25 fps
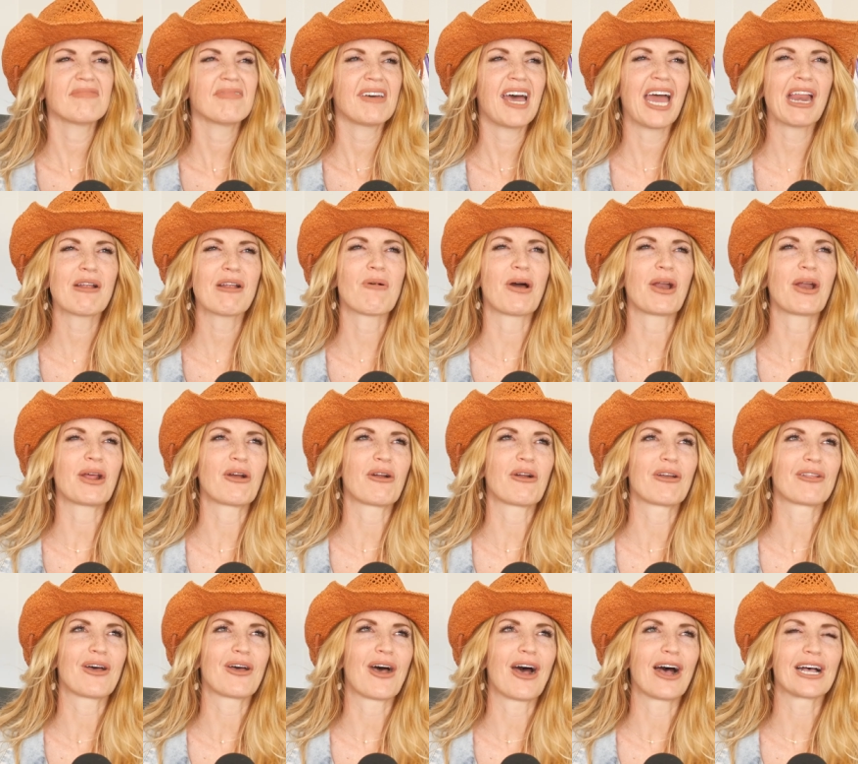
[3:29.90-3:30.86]
I don't want to go
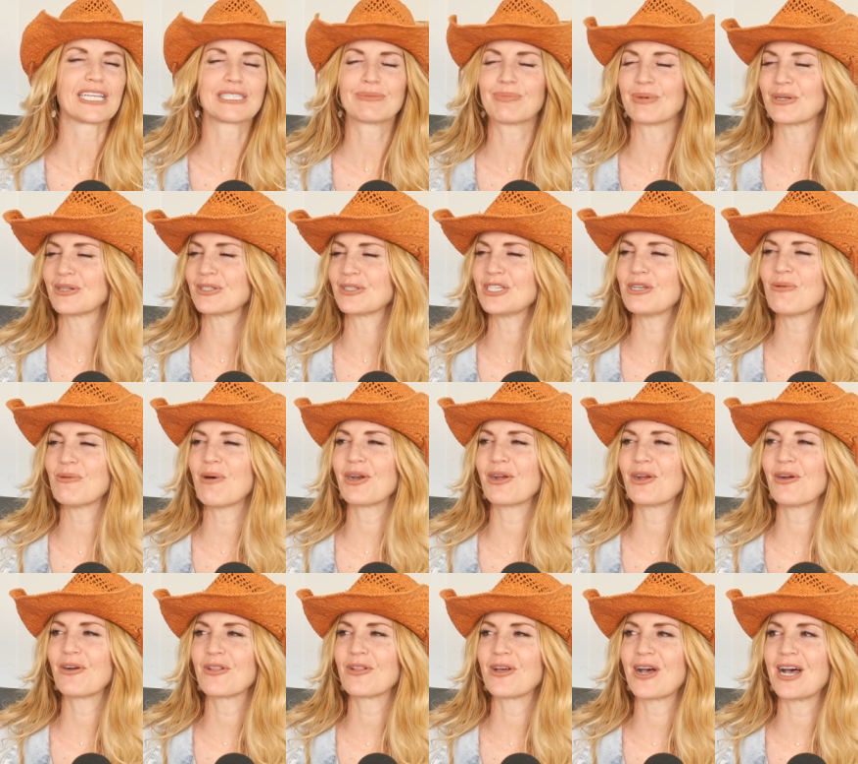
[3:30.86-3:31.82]
to the hospital. Do you want
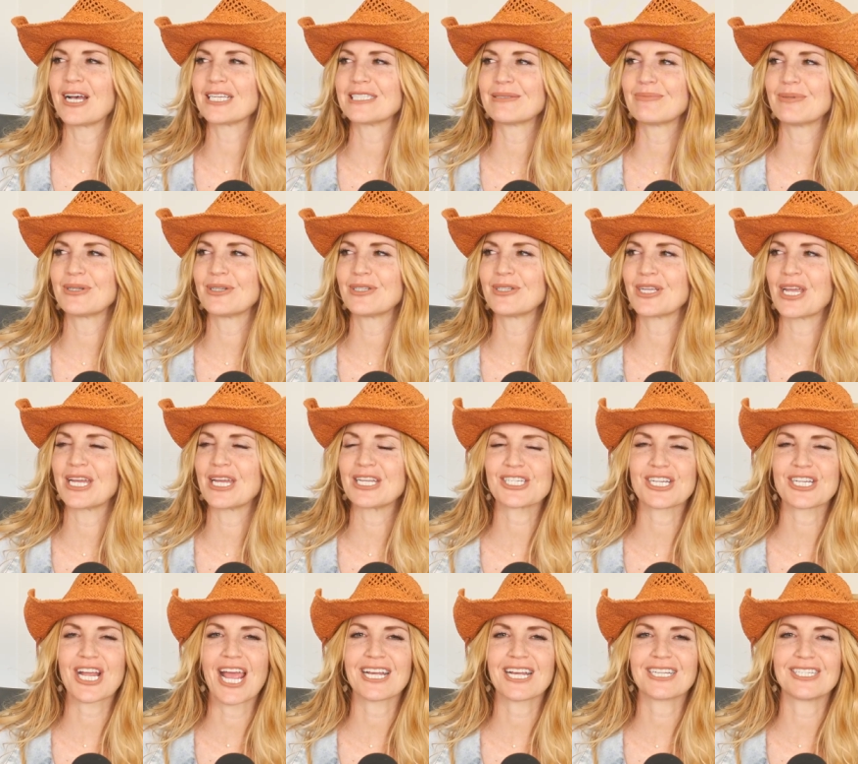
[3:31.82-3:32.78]
to go to the hospital to get
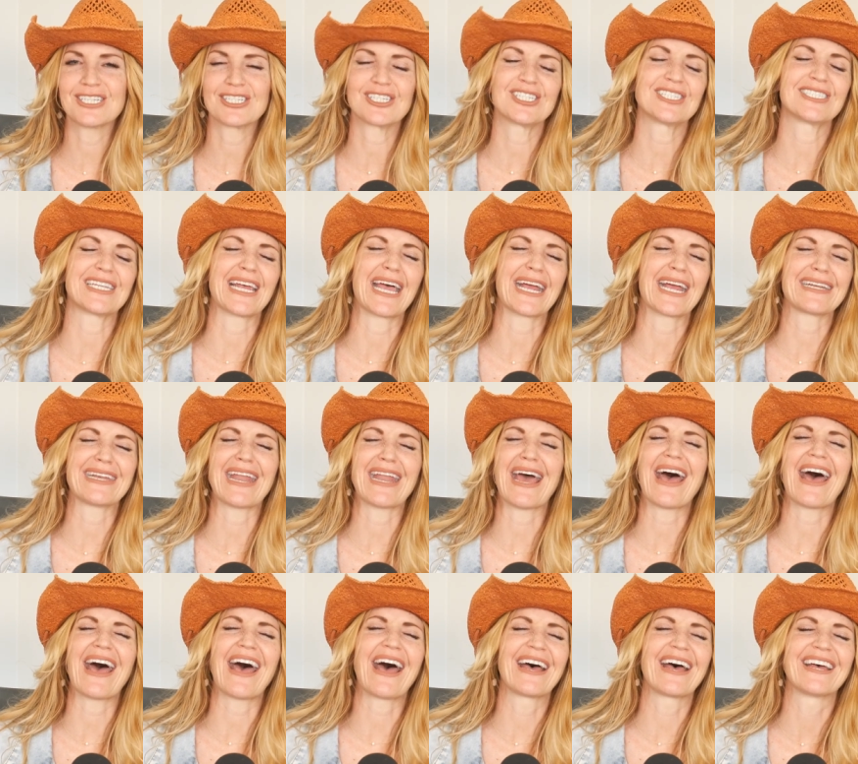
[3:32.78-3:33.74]
checked? And she's like,
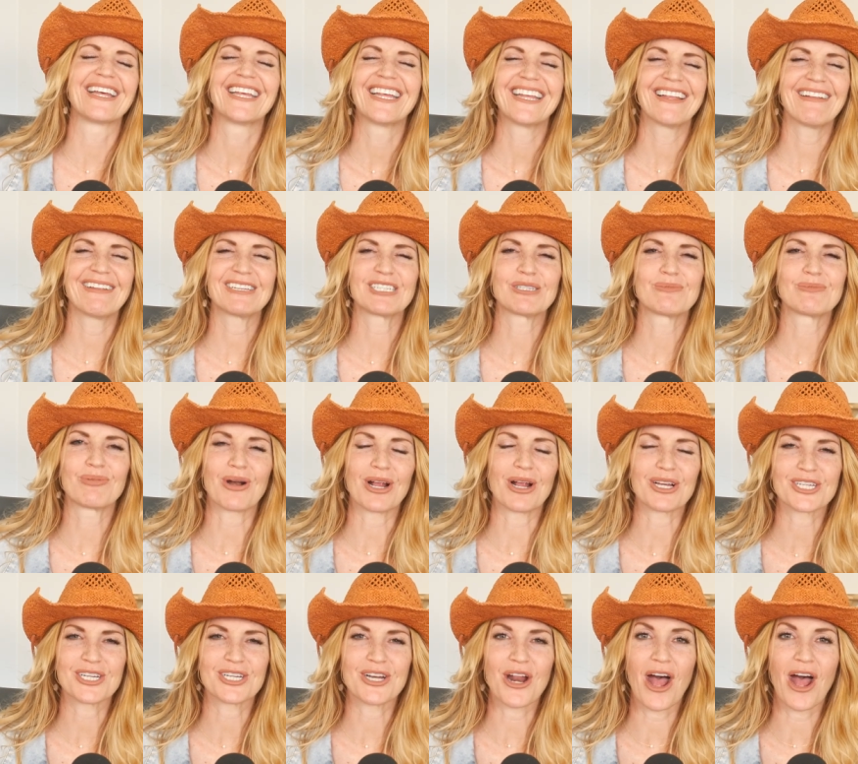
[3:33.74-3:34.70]
nah, let's just
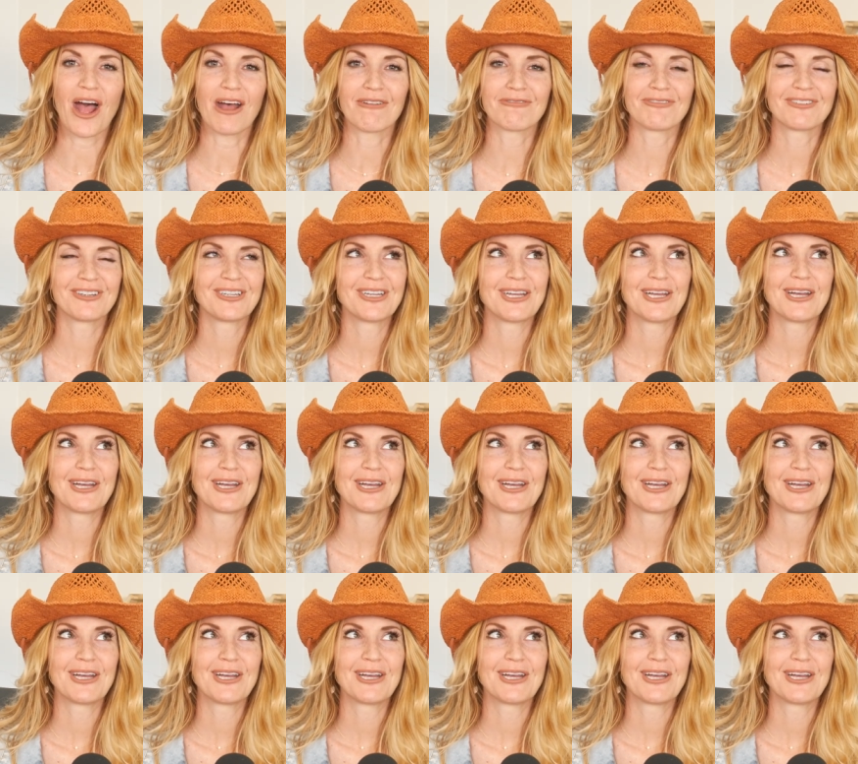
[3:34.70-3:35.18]
brush it off.